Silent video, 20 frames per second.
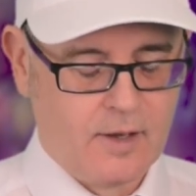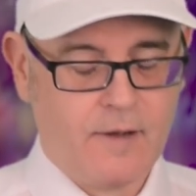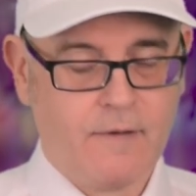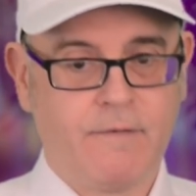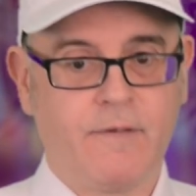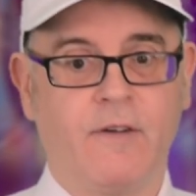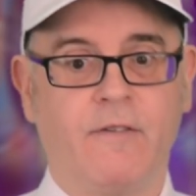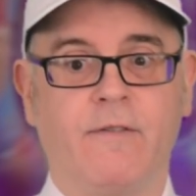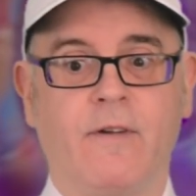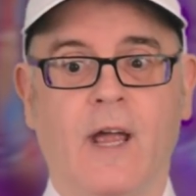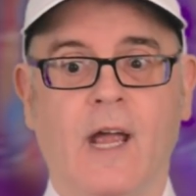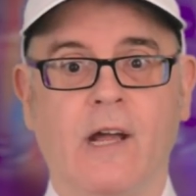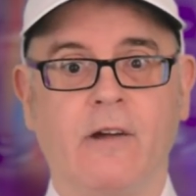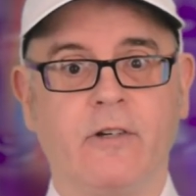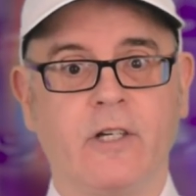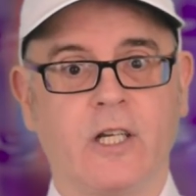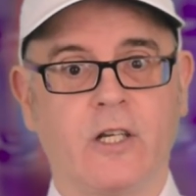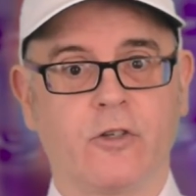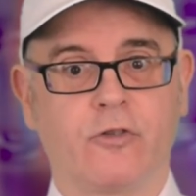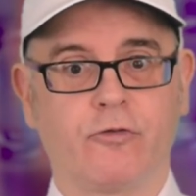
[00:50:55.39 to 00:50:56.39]
for
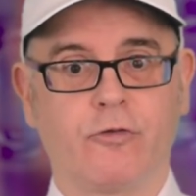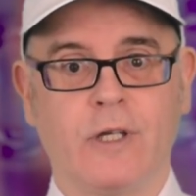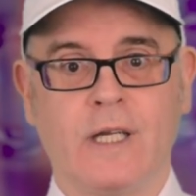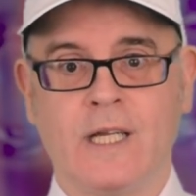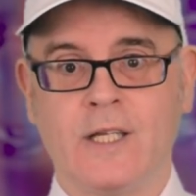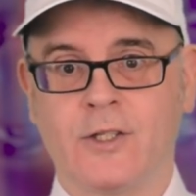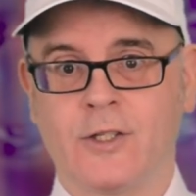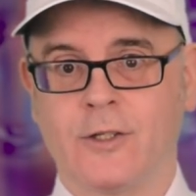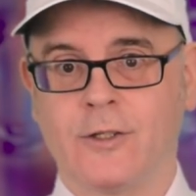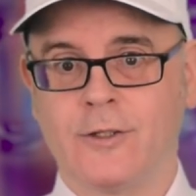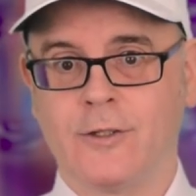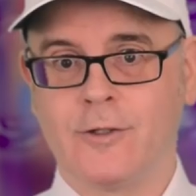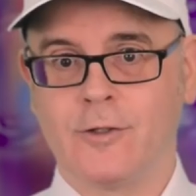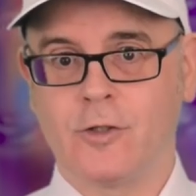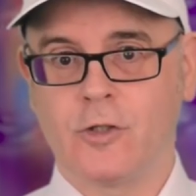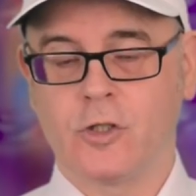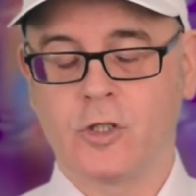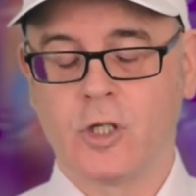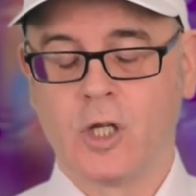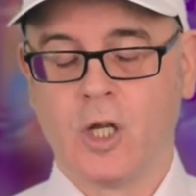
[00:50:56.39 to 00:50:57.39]
various
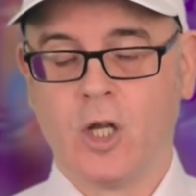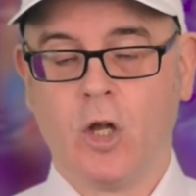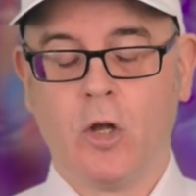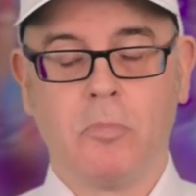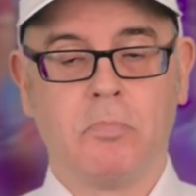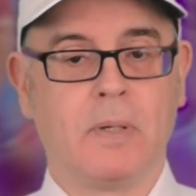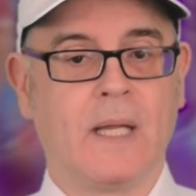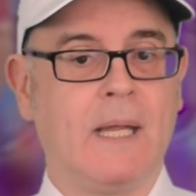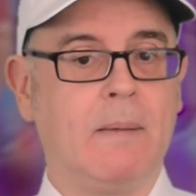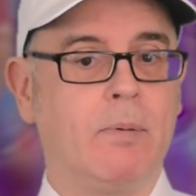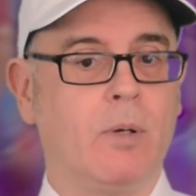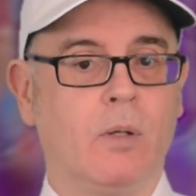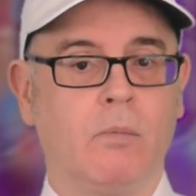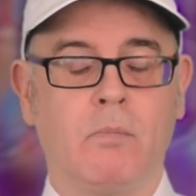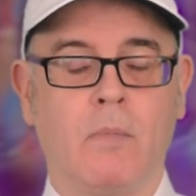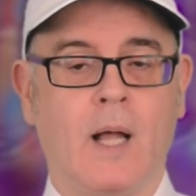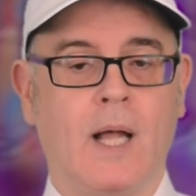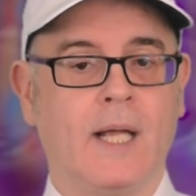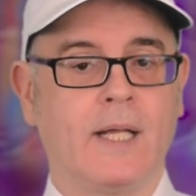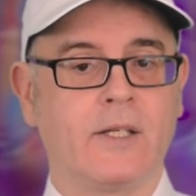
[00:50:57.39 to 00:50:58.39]
reasons. People
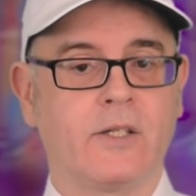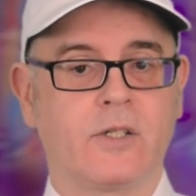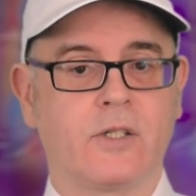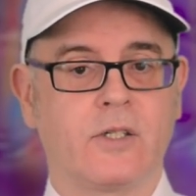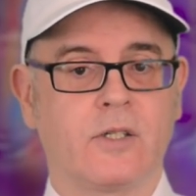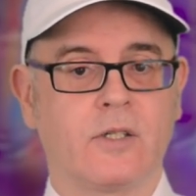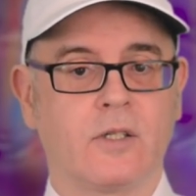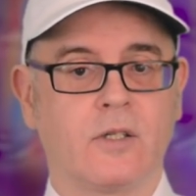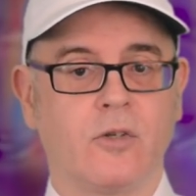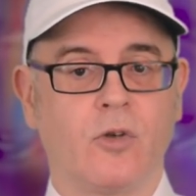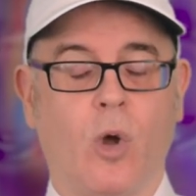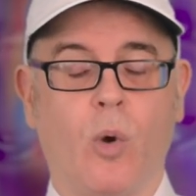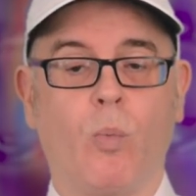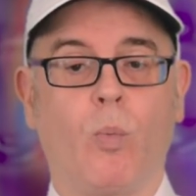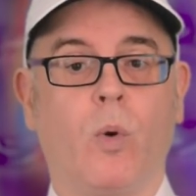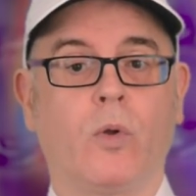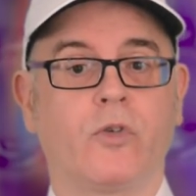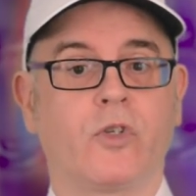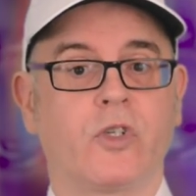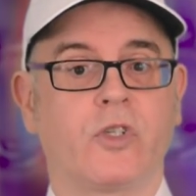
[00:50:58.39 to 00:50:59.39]
might not
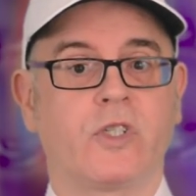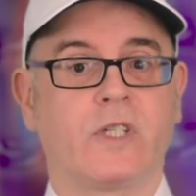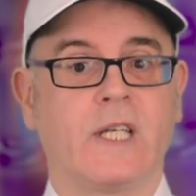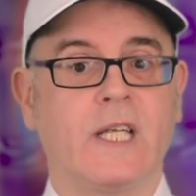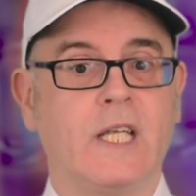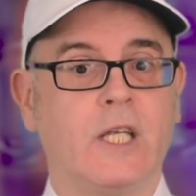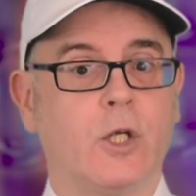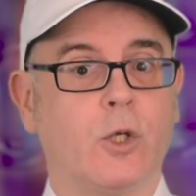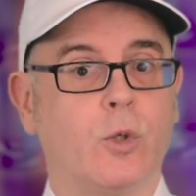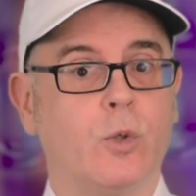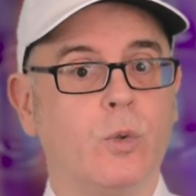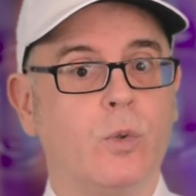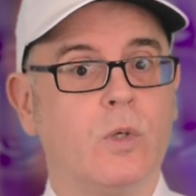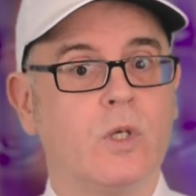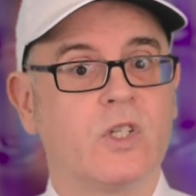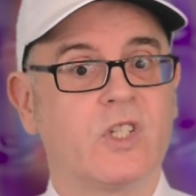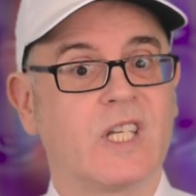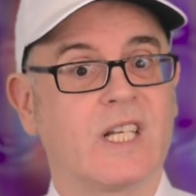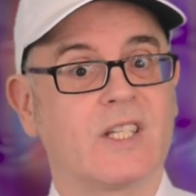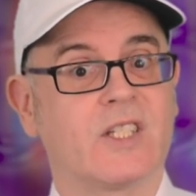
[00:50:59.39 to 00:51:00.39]
want to see you
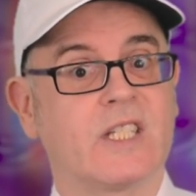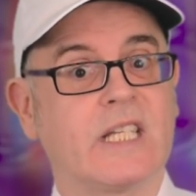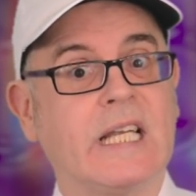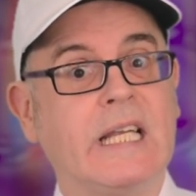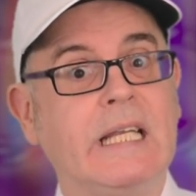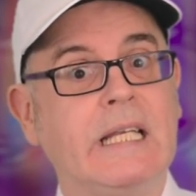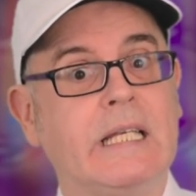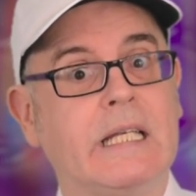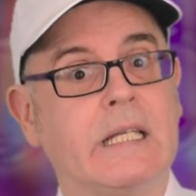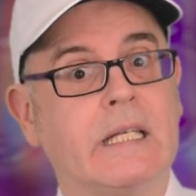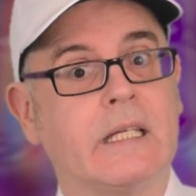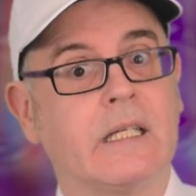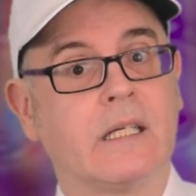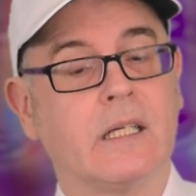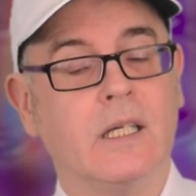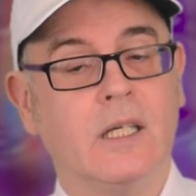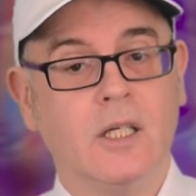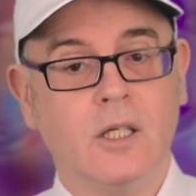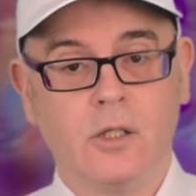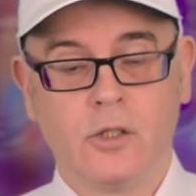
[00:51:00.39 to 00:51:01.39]
succeed,
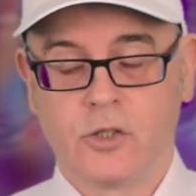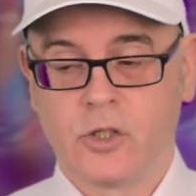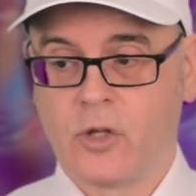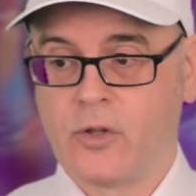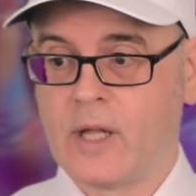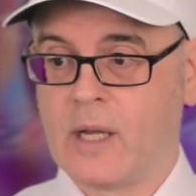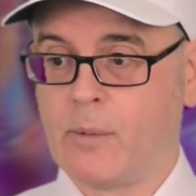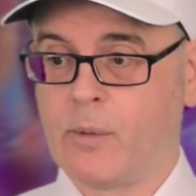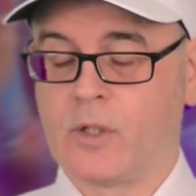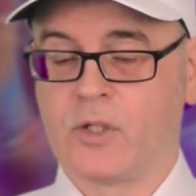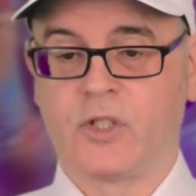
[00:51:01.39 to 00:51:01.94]
so they will